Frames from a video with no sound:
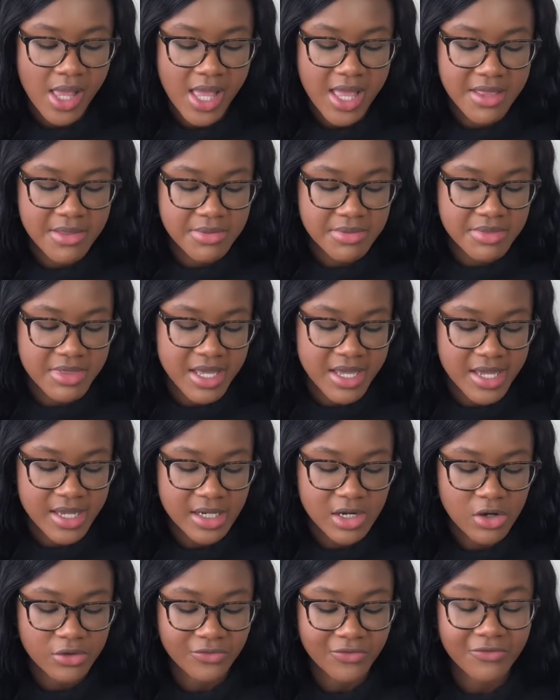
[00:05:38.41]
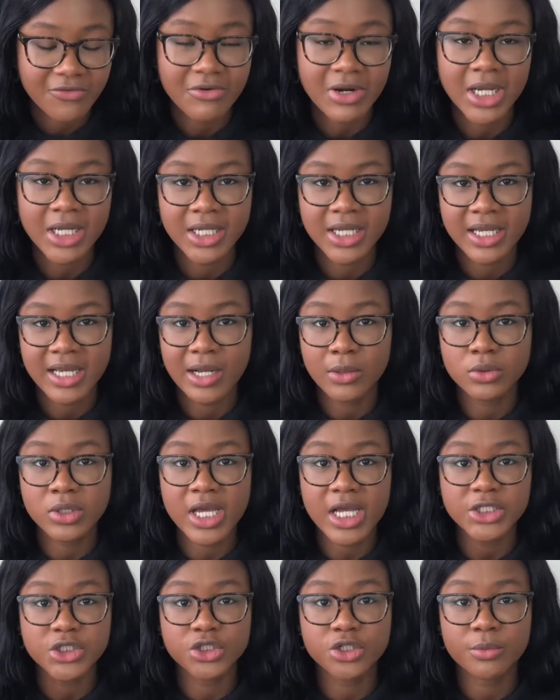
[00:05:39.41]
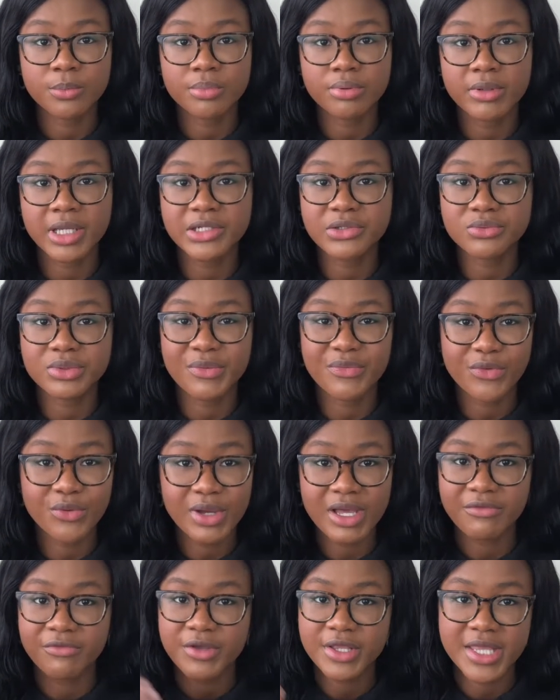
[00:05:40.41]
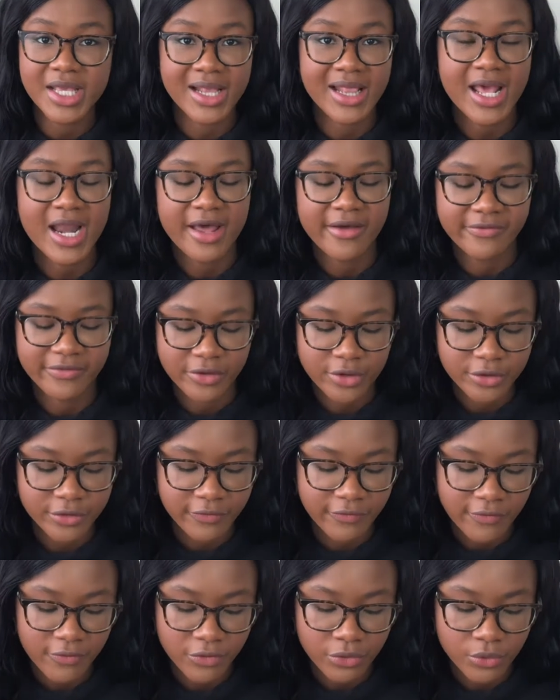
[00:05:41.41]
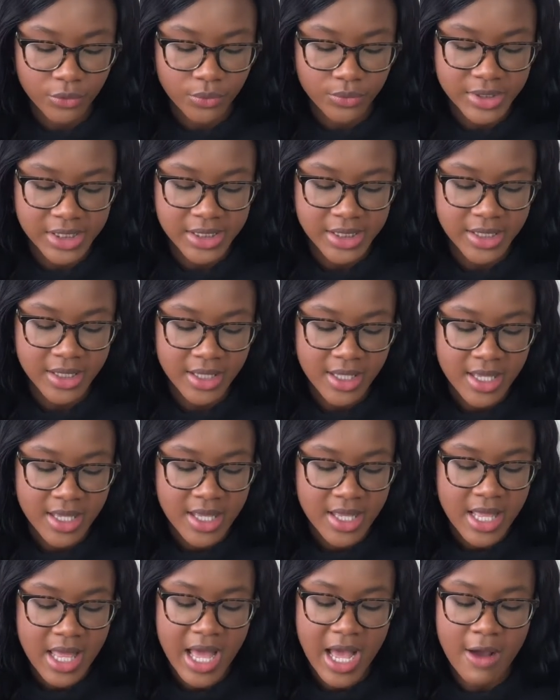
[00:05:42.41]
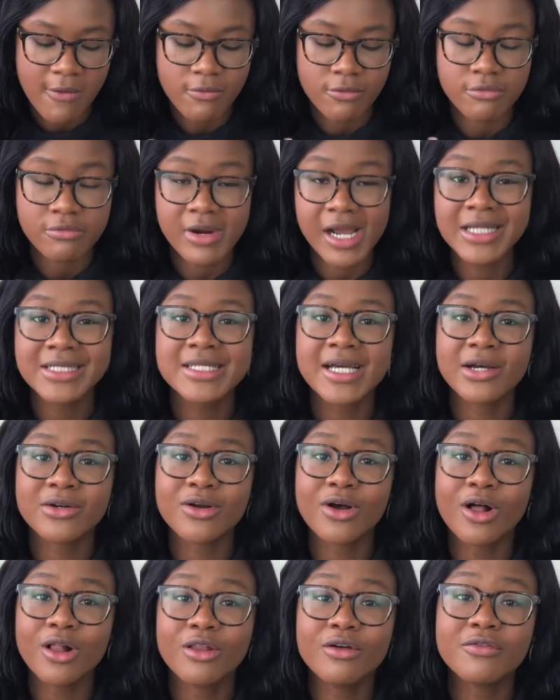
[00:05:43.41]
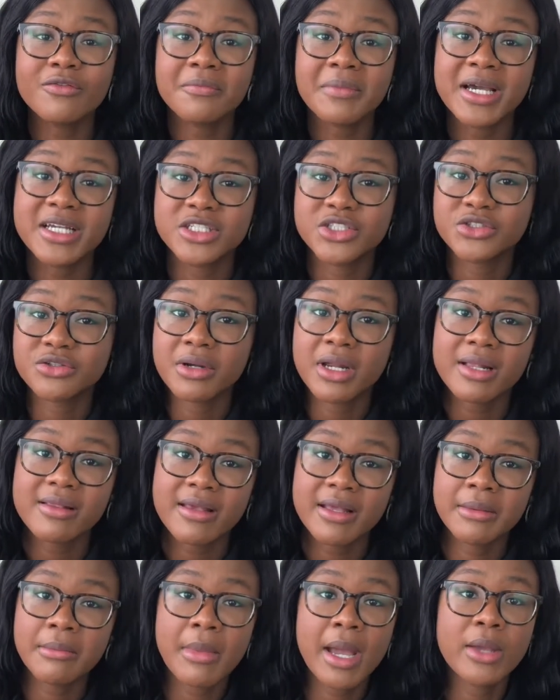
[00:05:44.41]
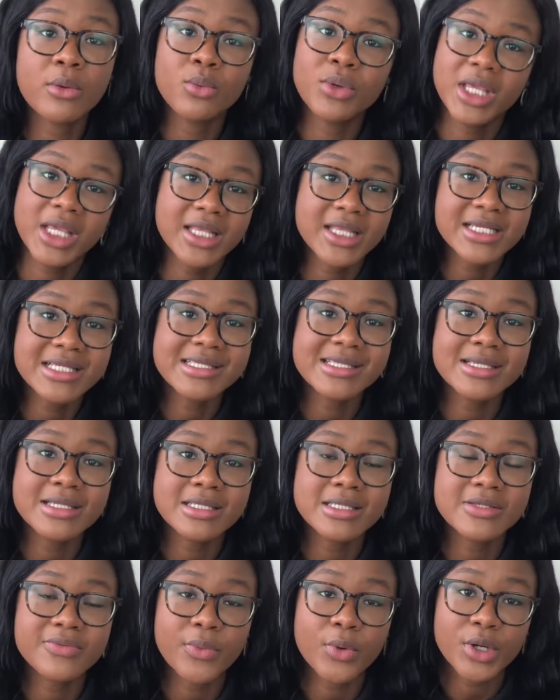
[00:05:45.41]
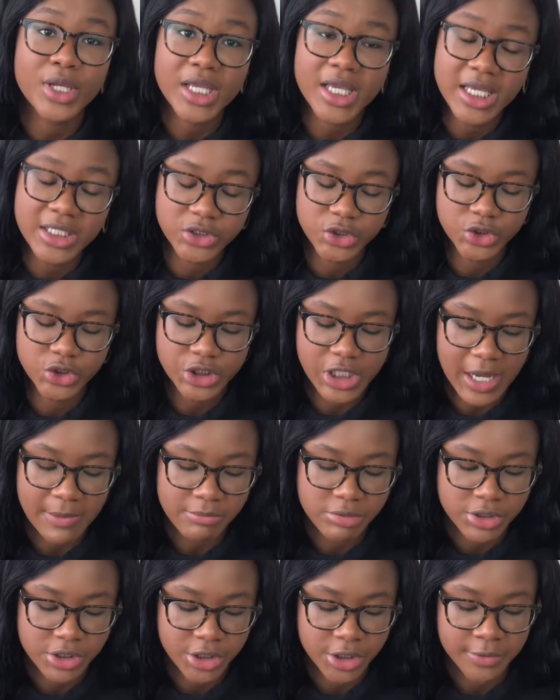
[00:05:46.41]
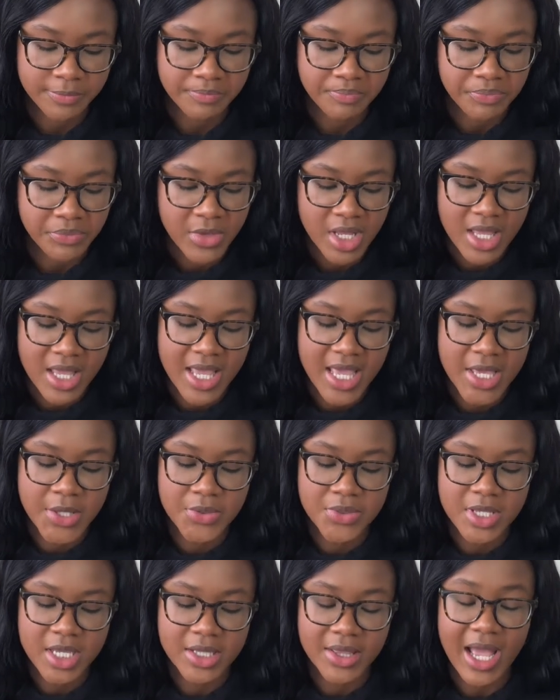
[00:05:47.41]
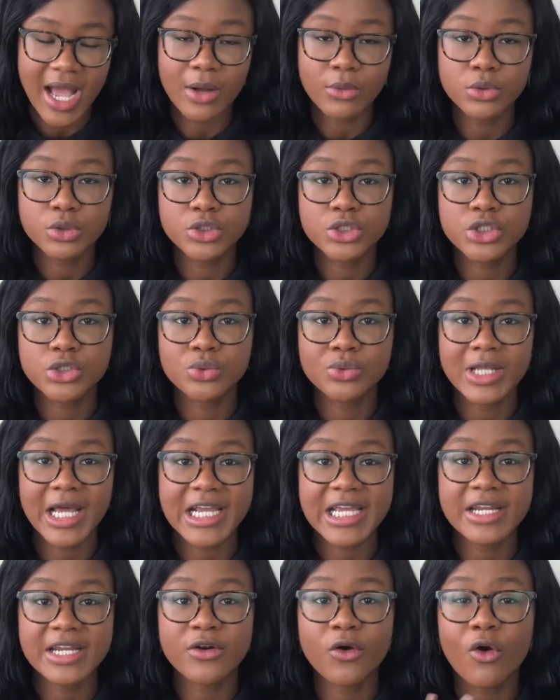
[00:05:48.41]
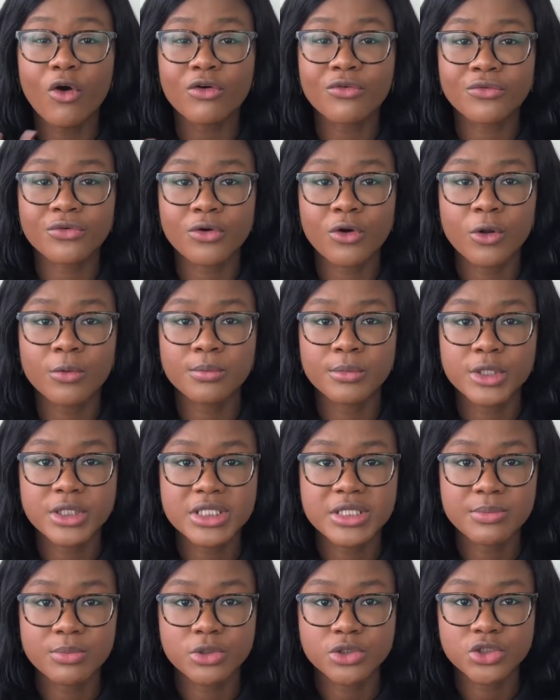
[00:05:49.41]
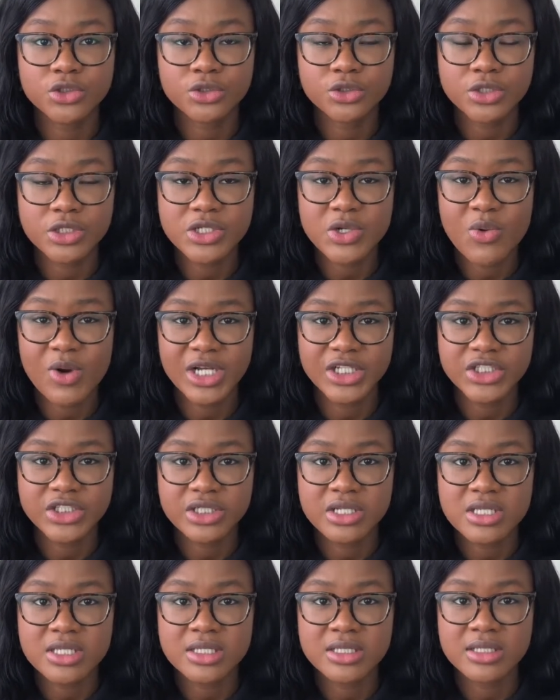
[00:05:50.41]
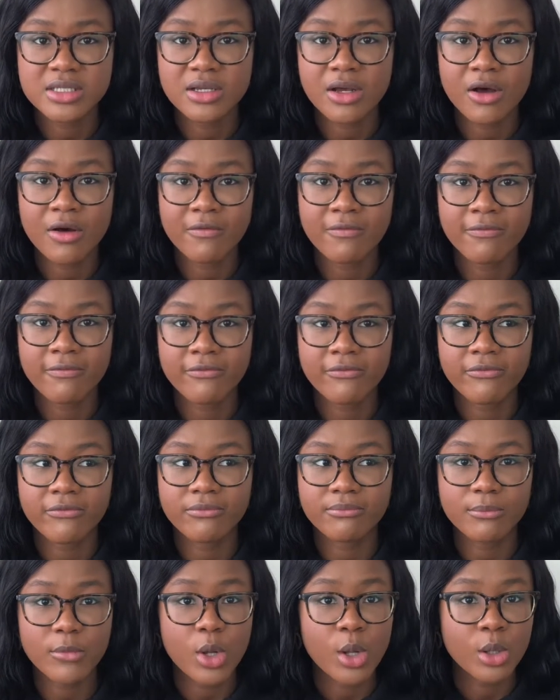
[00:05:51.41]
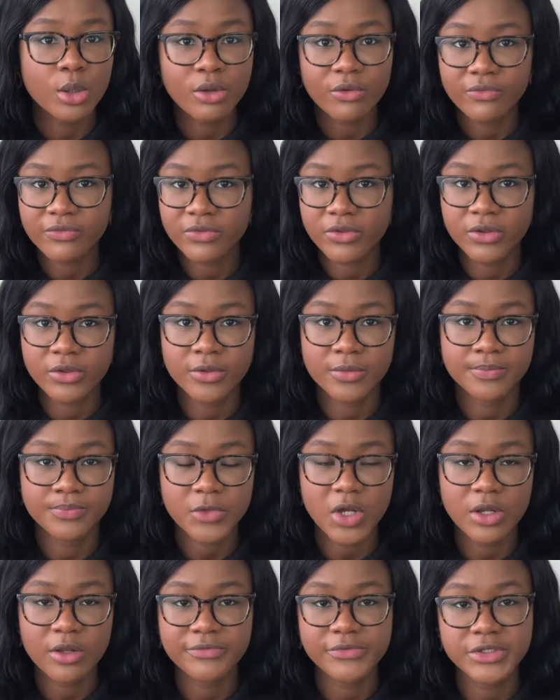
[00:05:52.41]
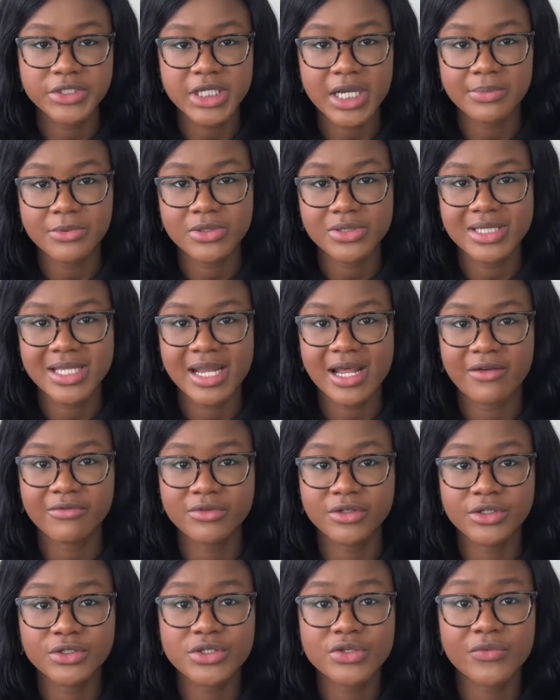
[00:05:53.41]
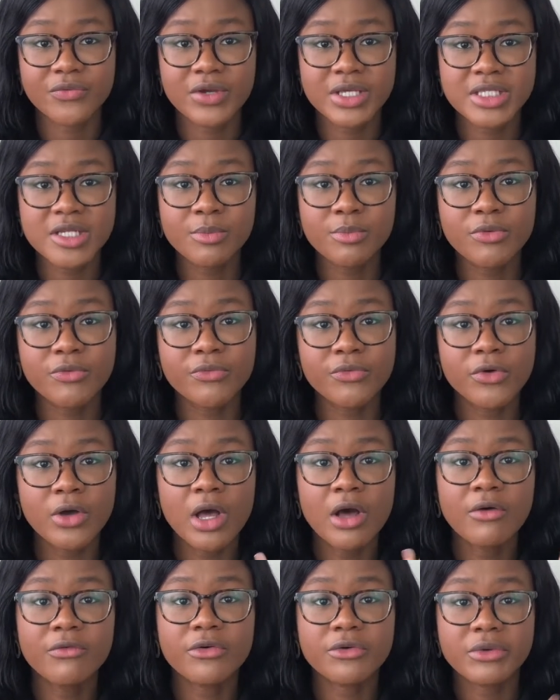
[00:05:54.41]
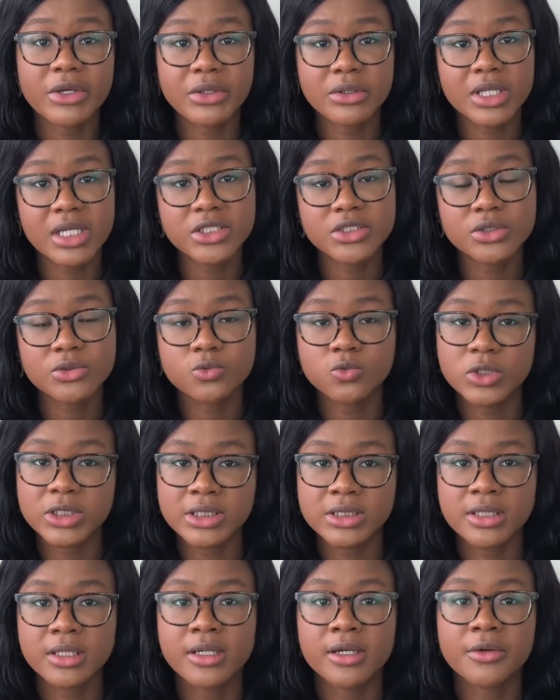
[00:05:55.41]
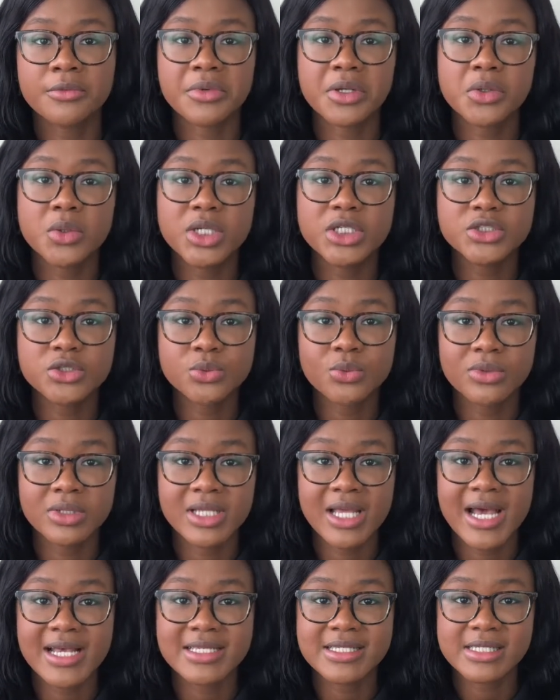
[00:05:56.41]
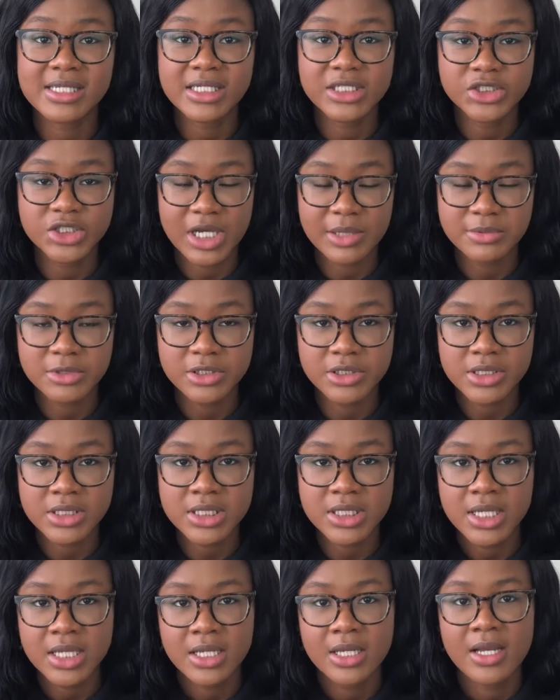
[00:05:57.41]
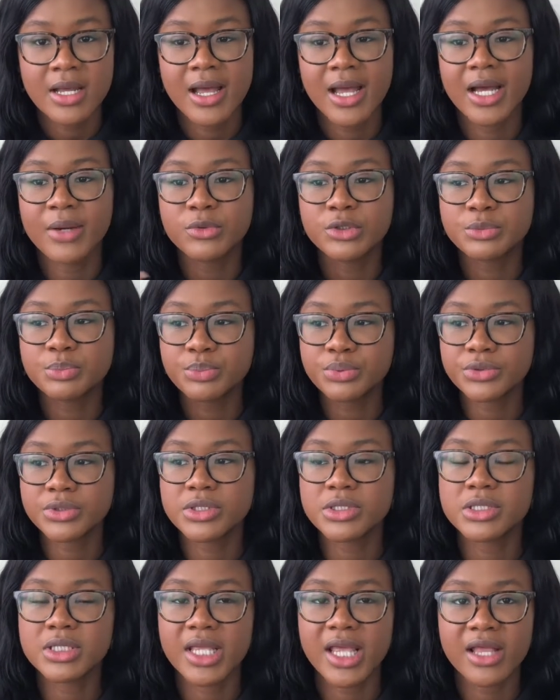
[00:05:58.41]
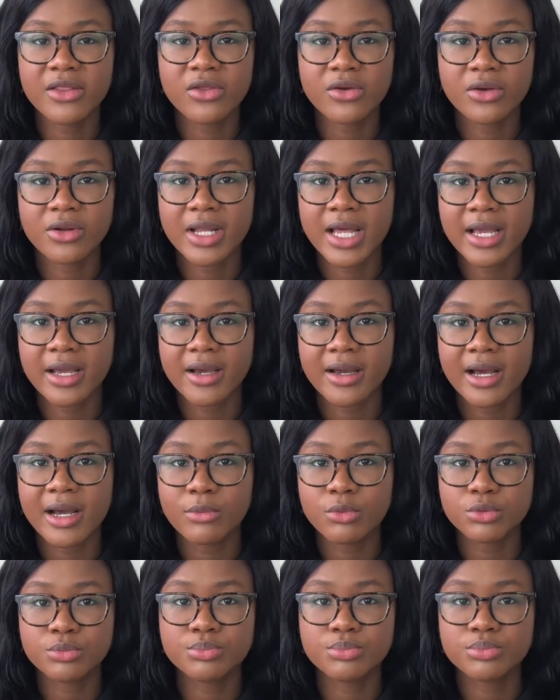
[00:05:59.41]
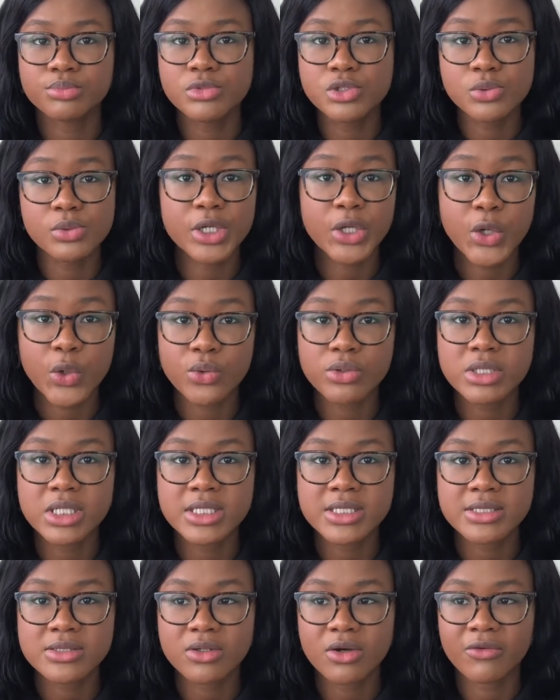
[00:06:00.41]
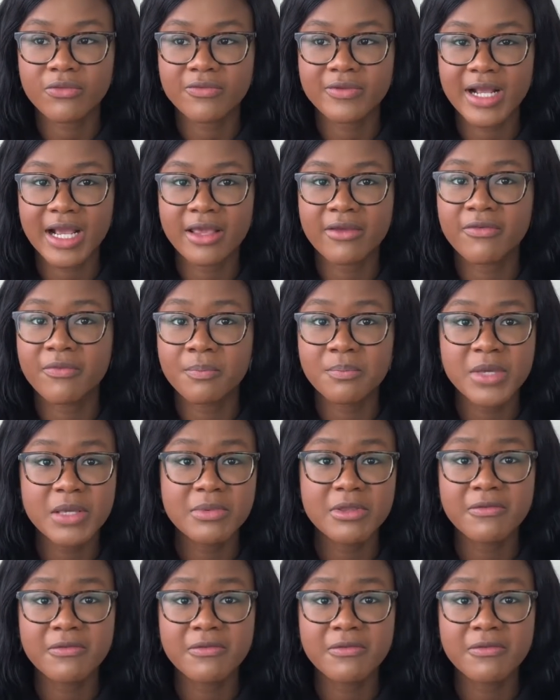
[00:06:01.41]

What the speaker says: And then on Friday, I'll catch up and review everything that I've learned for the week. I will write down all of my strengths and my weaknesses for each chapter. And then I will do like an overall multiple choice questions of all of the chapters that I've learned. So for example, for Regulation 1 has 6 chapters. I would put together, like, I would do a quiz of like maybe